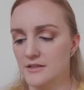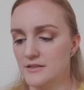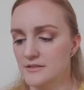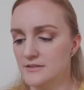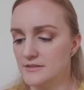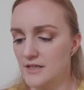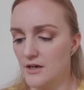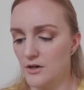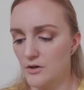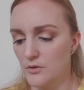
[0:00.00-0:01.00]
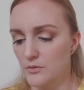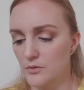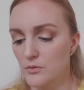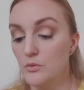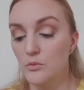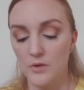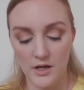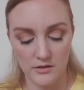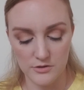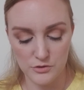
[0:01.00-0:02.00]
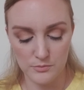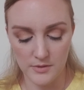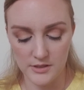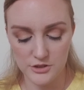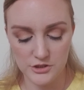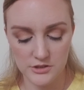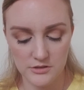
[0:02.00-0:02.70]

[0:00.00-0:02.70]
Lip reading: So, ooh, I got too much.